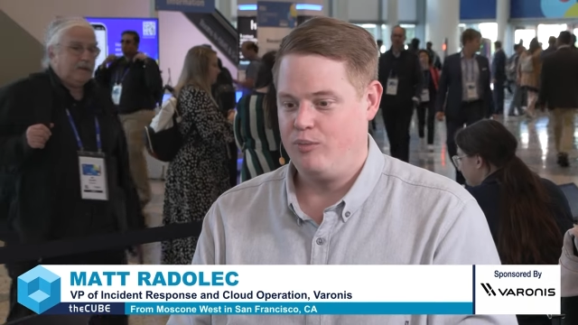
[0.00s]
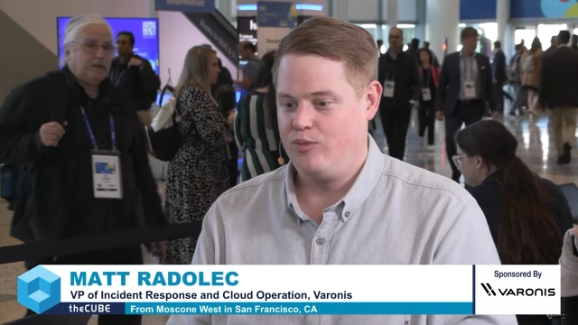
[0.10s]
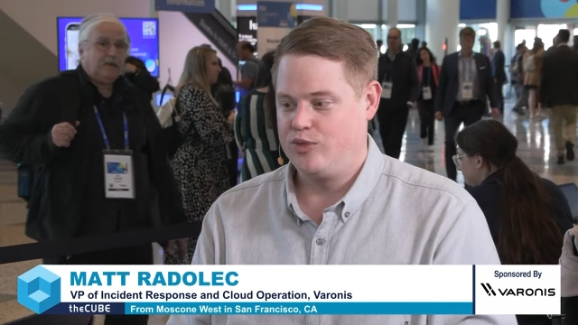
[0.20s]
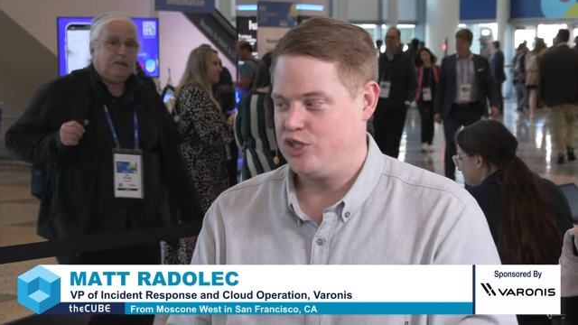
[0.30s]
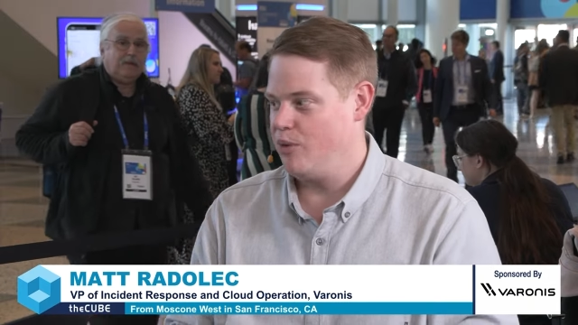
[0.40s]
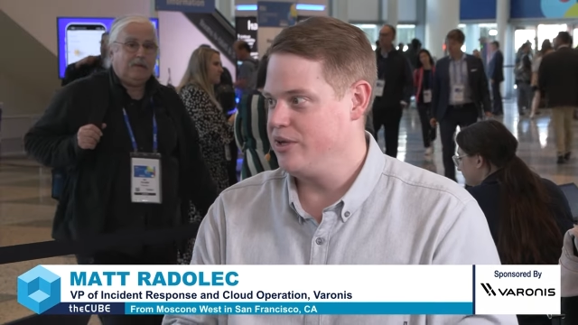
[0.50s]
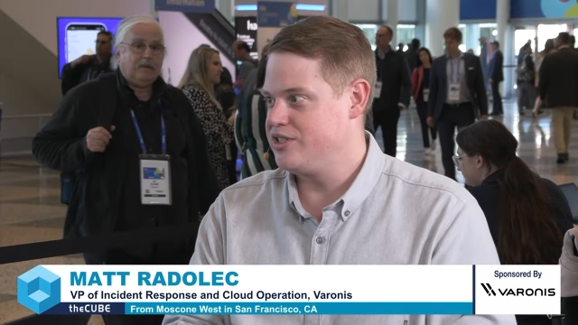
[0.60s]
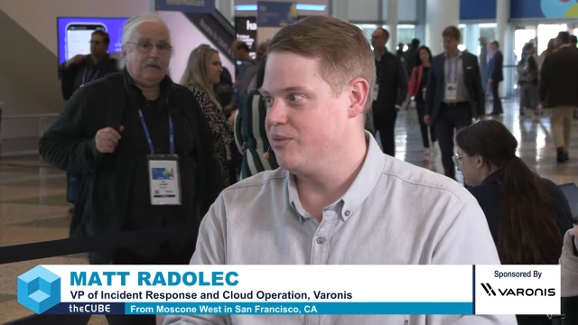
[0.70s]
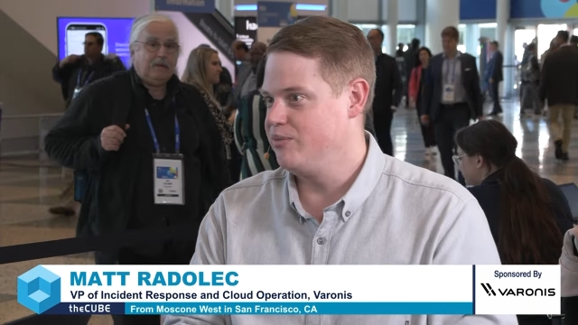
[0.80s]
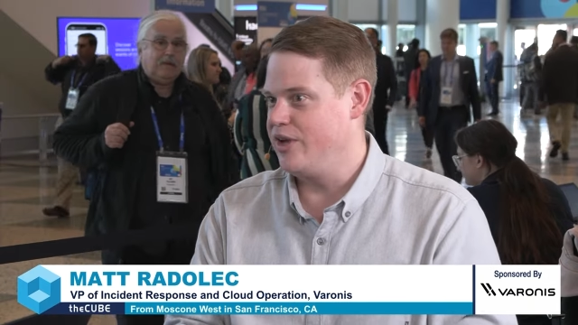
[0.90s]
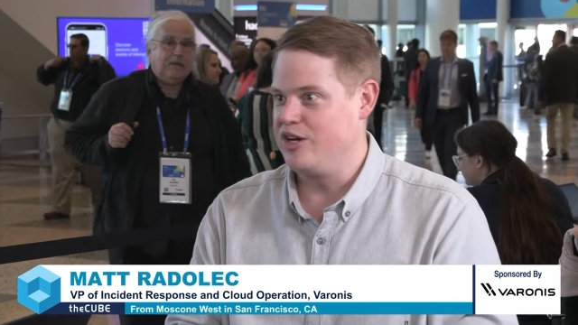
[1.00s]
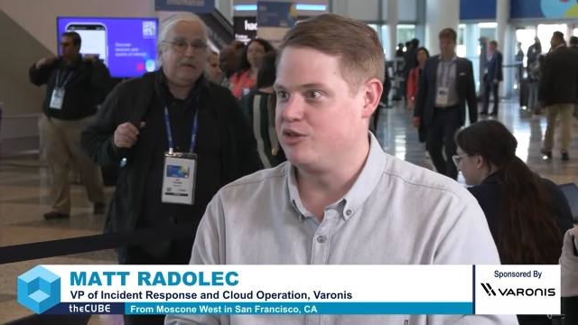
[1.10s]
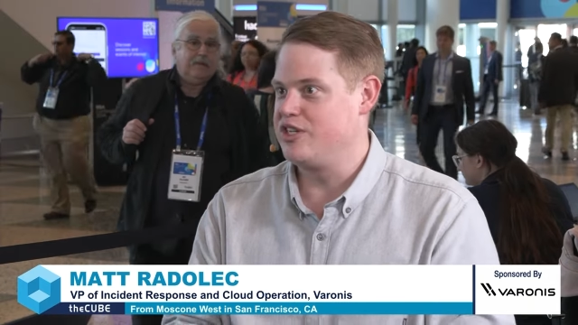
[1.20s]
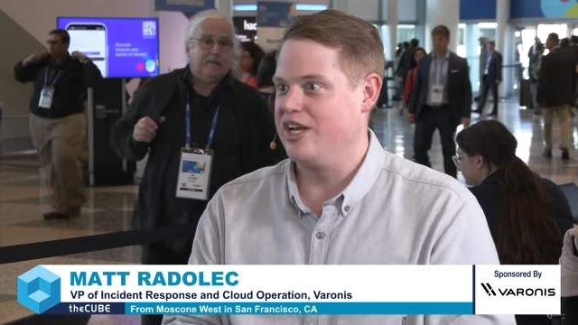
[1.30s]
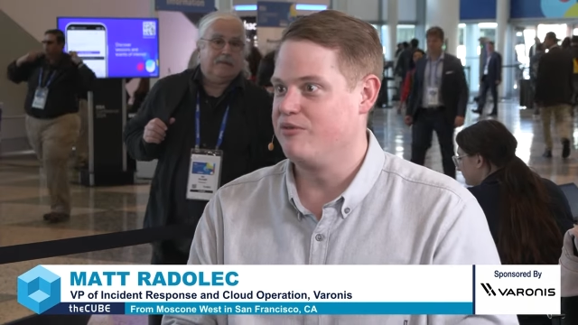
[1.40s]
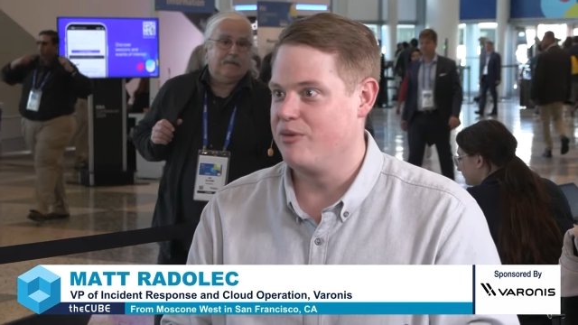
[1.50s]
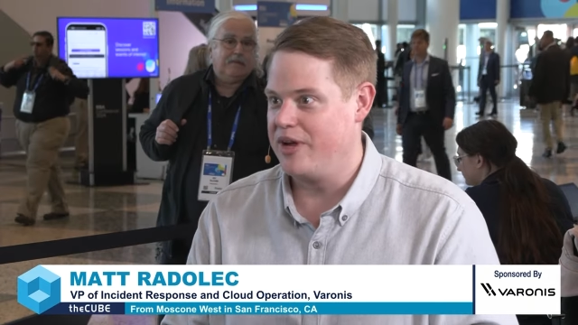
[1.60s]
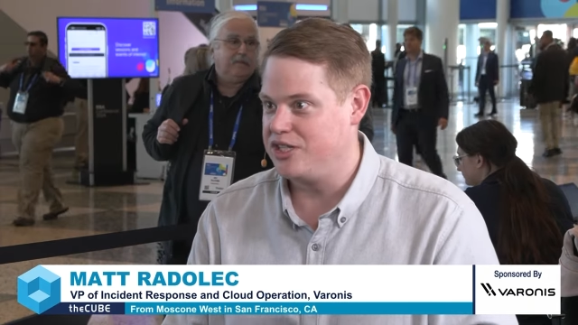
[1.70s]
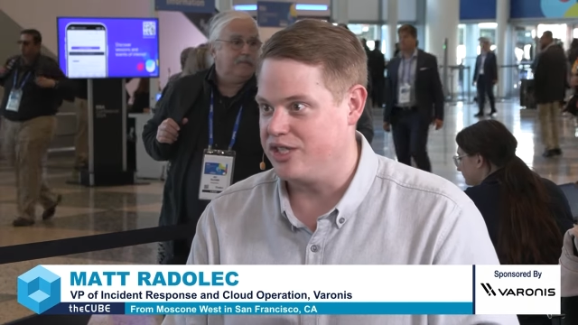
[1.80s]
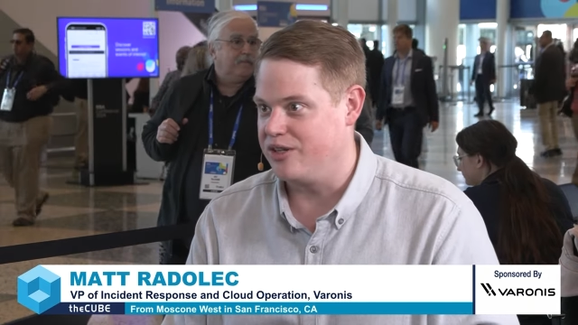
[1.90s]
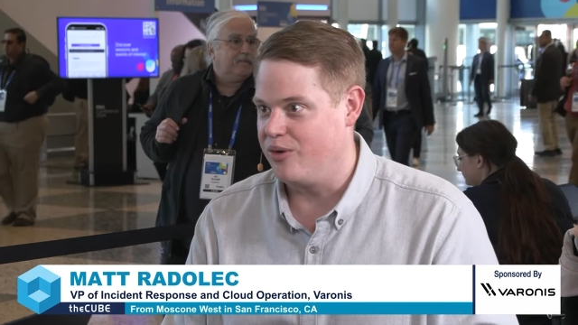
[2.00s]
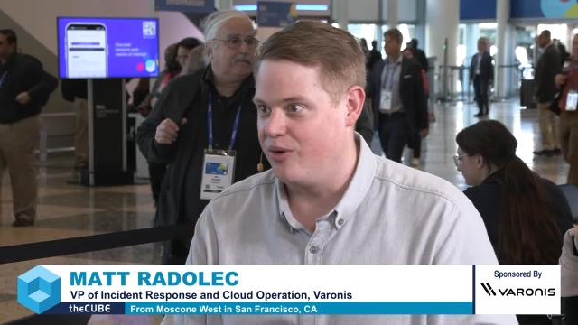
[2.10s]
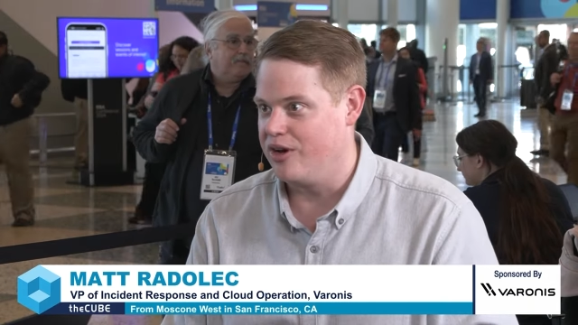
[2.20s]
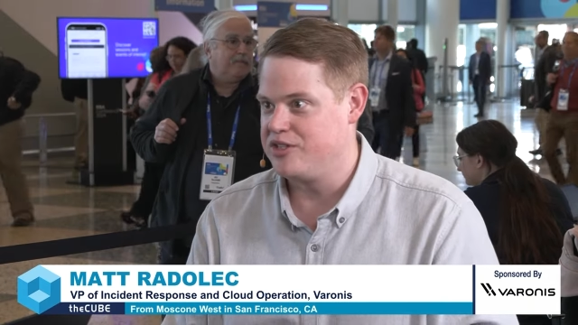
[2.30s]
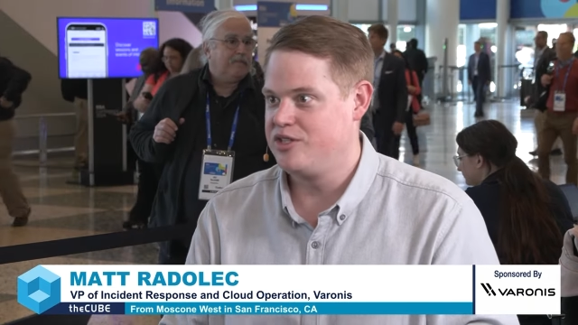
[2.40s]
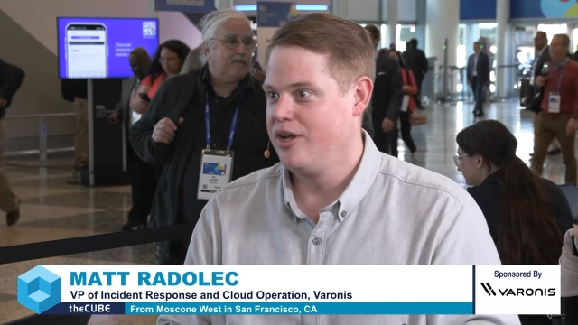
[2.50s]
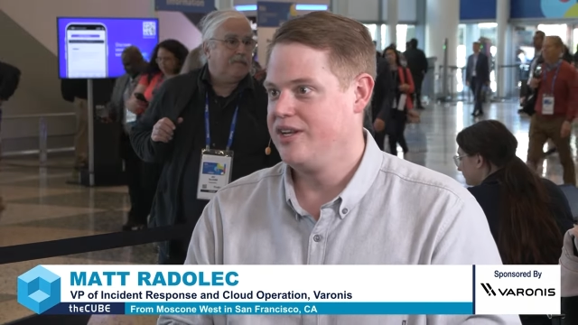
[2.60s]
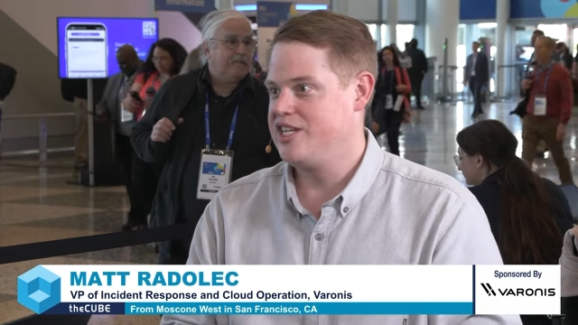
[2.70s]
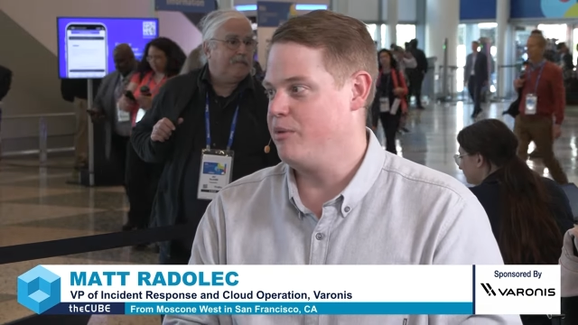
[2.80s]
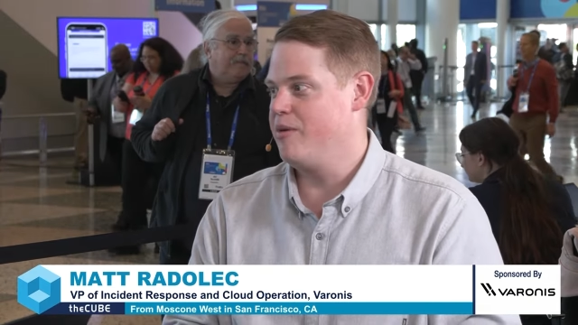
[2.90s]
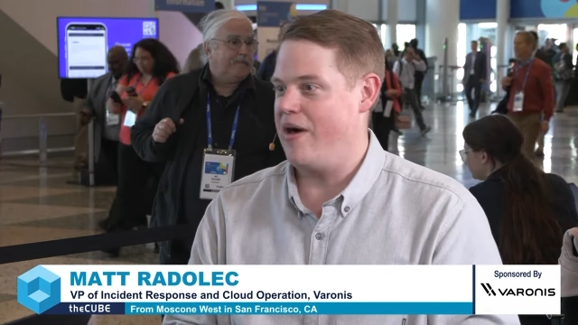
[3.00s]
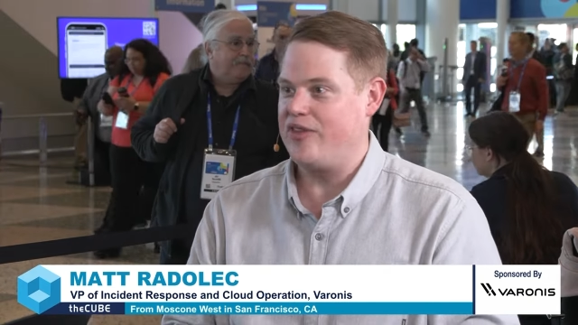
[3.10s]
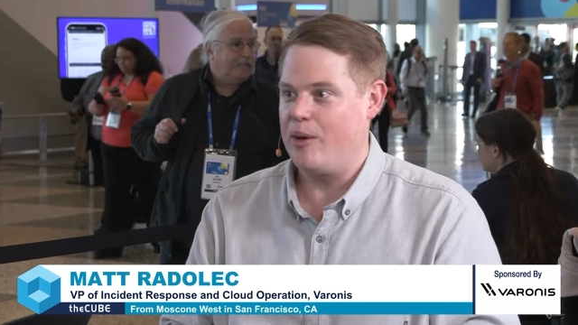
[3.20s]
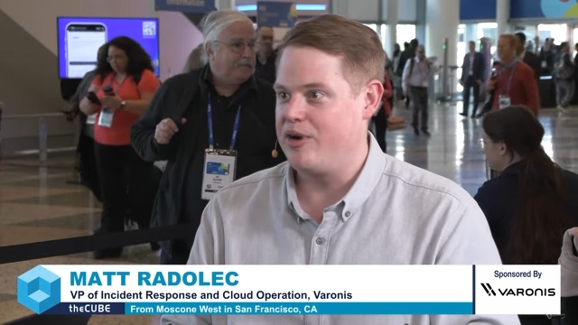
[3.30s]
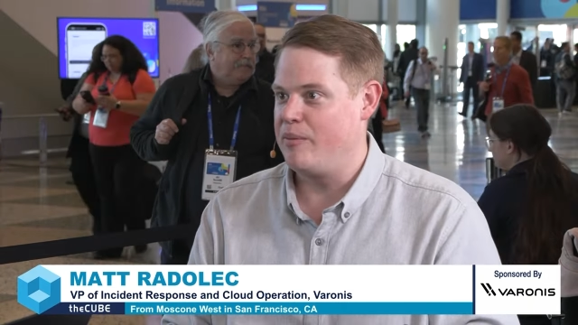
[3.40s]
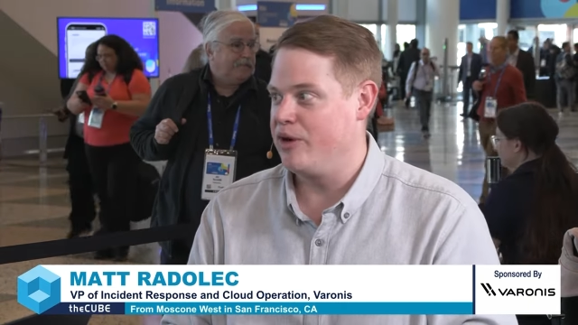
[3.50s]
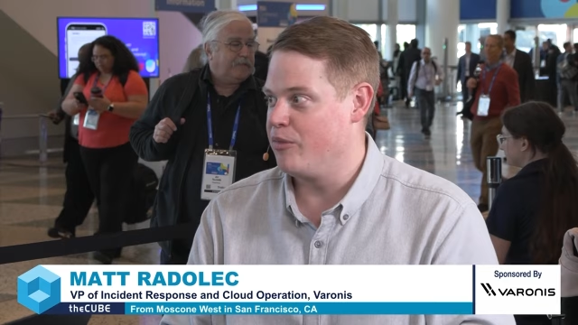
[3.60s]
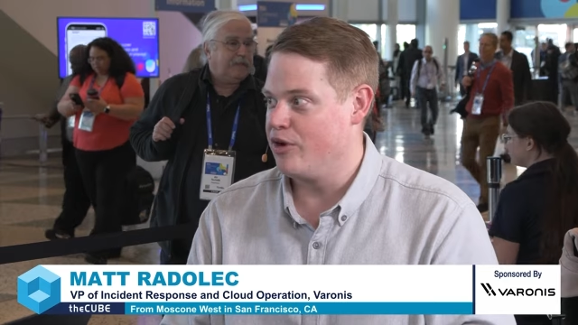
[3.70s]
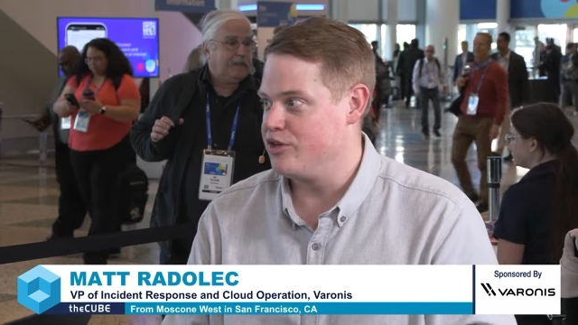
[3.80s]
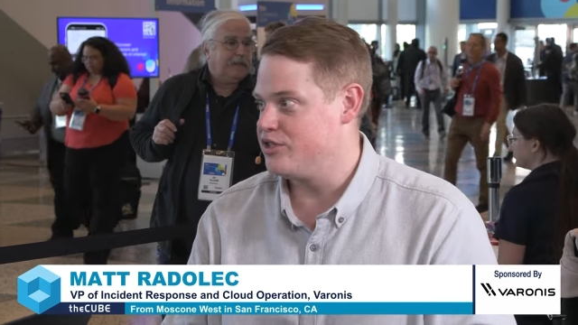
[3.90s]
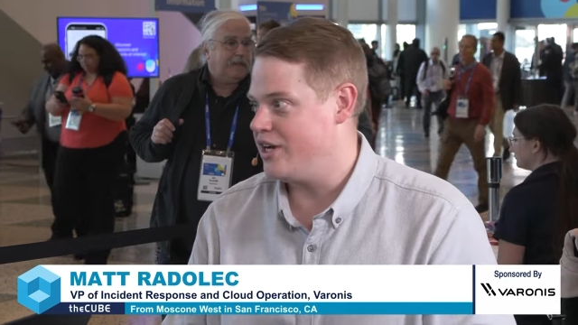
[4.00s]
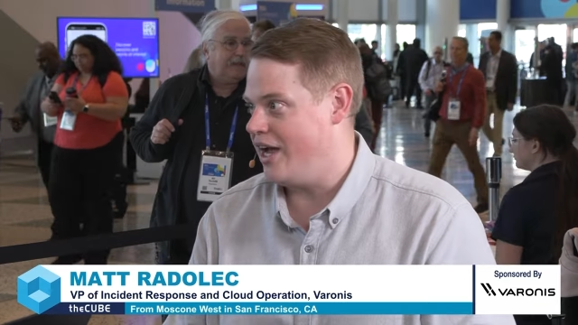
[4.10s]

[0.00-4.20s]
Speaker 1: show me some interesting information or tell me about the upcoming mergers and